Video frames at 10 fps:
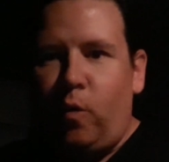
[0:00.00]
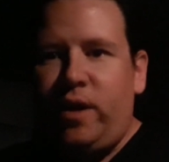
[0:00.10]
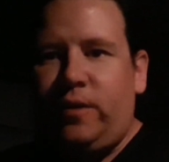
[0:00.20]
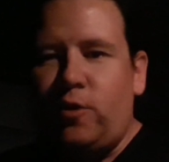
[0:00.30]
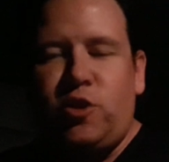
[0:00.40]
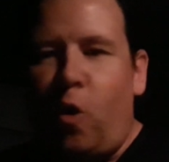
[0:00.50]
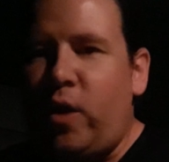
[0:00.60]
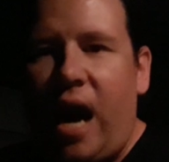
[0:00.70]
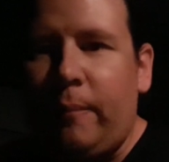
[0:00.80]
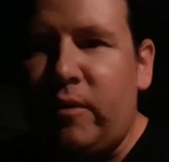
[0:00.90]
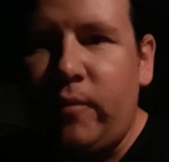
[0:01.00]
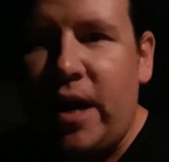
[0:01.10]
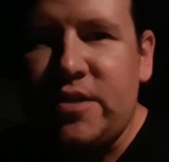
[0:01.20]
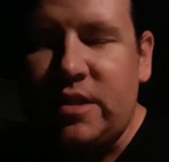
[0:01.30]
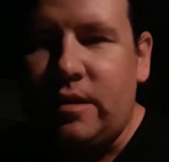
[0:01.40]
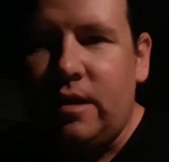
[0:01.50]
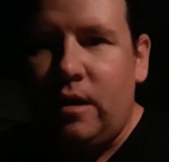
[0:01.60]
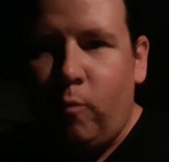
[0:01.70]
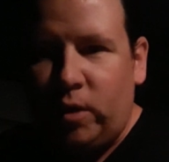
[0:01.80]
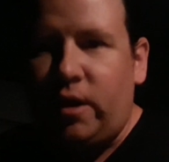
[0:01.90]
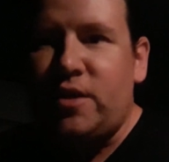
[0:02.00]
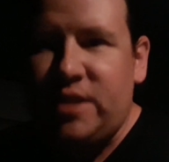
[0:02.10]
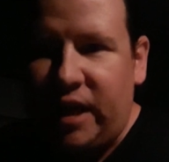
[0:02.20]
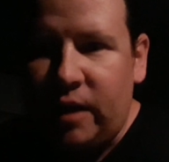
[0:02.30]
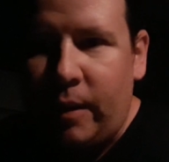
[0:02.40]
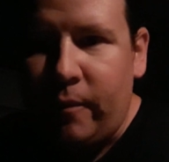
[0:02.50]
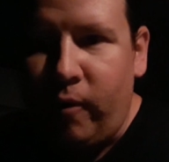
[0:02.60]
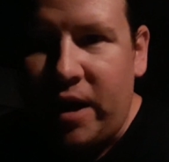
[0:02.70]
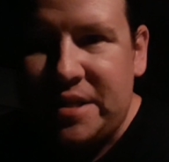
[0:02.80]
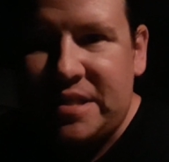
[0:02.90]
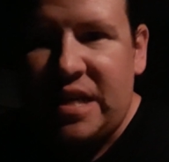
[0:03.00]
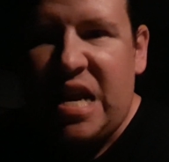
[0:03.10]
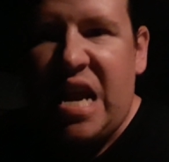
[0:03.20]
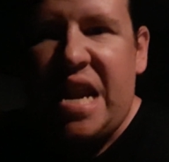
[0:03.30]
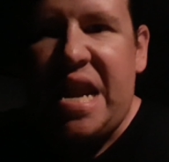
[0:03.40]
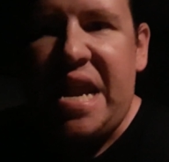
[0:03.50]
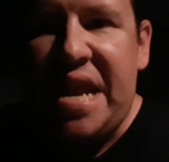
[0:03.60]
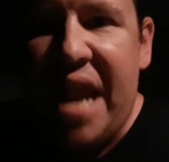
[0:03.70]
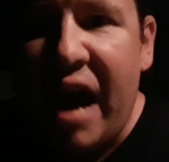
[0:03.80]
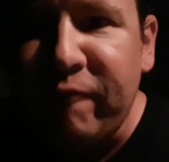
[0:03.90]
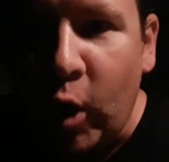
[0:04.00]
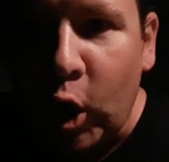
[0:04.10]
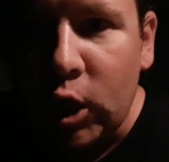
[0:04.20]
There's no compromising with our Second Amendment rights. Never.